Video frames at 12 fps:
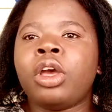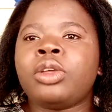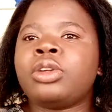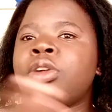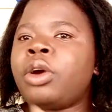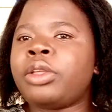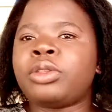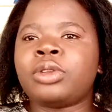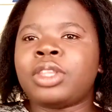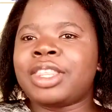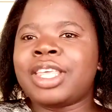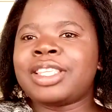You're not going through
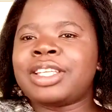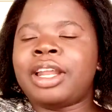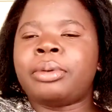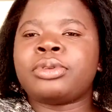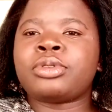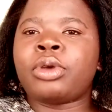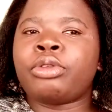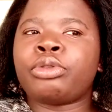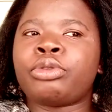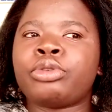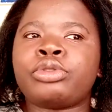the thing that I was going through.